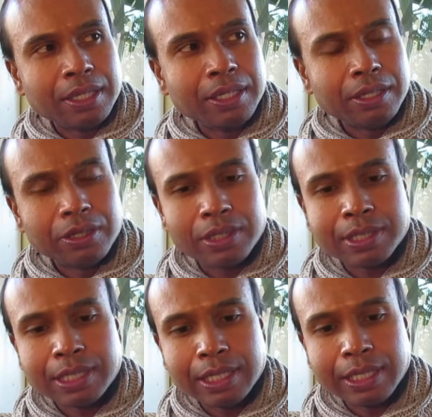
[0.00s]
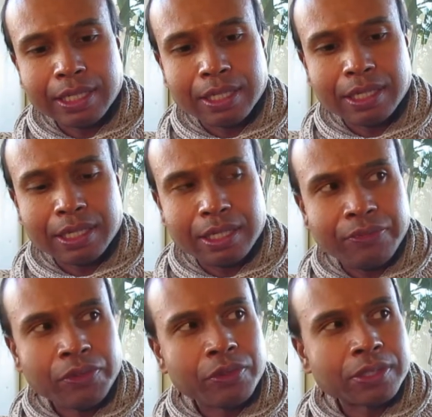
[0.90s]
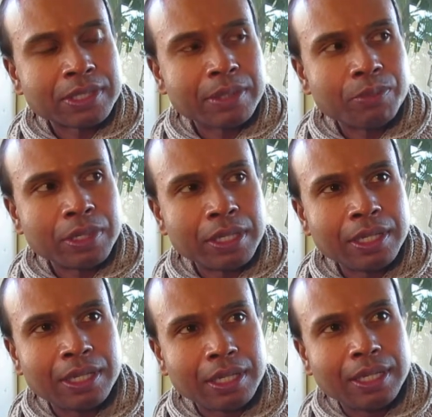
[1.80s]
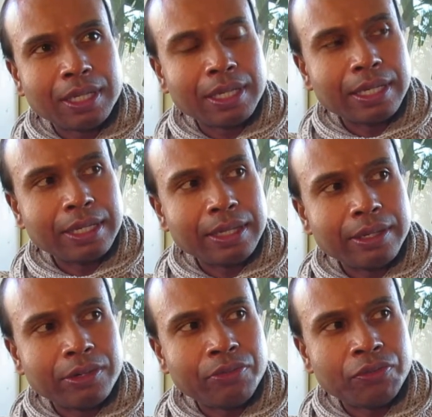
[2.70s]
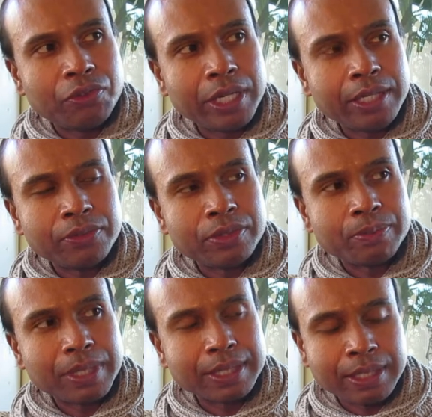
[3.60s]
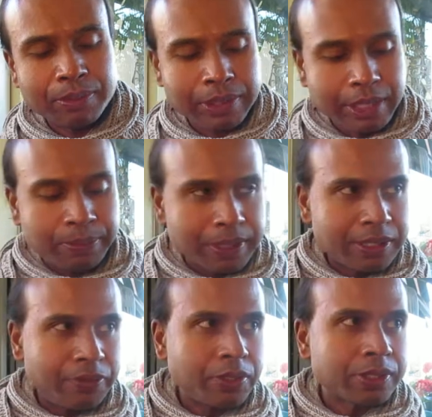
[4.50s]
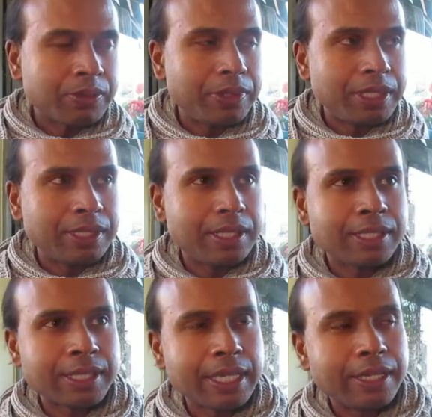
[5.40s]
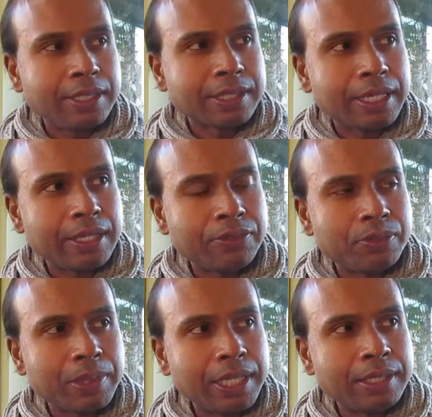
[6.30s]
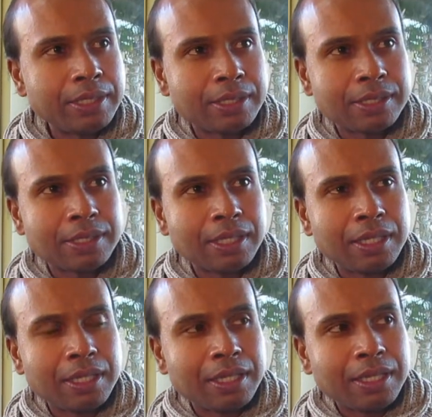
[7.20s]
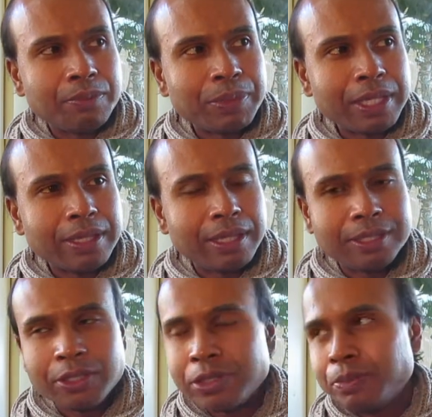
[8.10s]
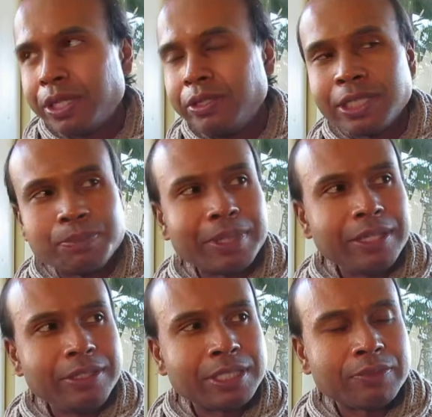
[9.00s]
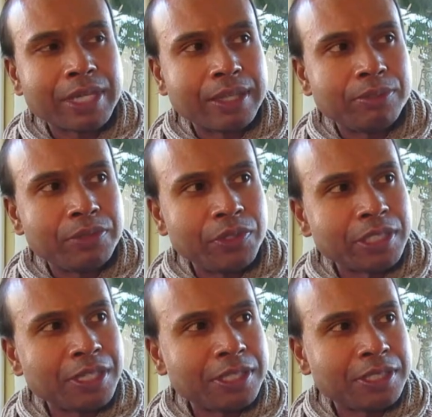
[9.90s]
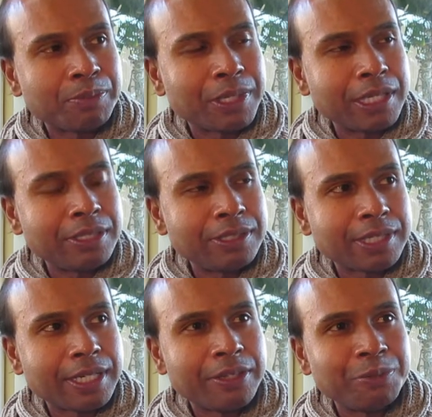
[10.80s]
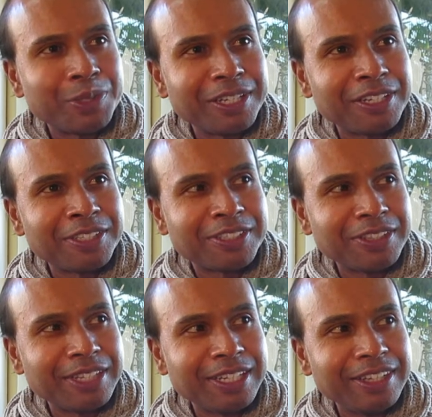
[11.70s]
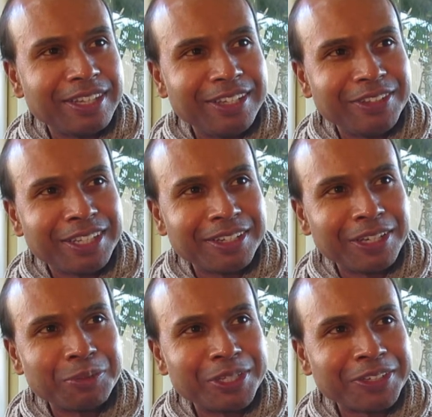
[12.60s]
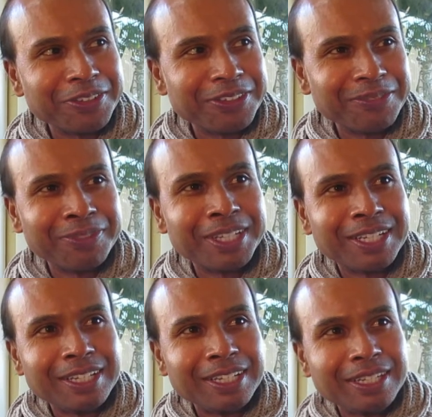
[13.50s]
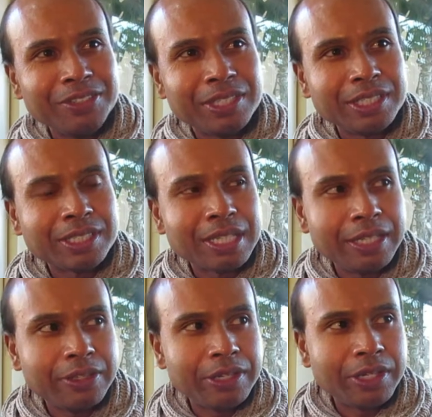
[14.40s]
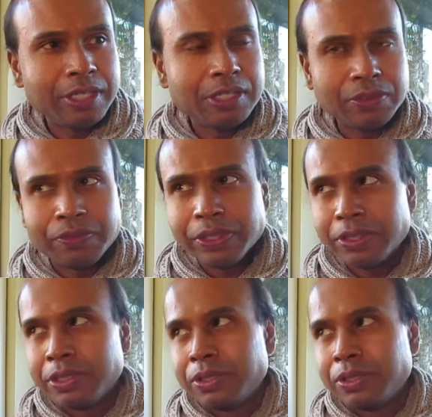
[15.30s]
You know, it's like uh, if you've got someone and they're afraid of, as a hypnotherapist, if you've got someone that they're scared, scared of spiders, but there's no spider, you just make, you just get them to visualize a spider and scare them witless, and then, then you can like work on them, and you can just clear their energy field.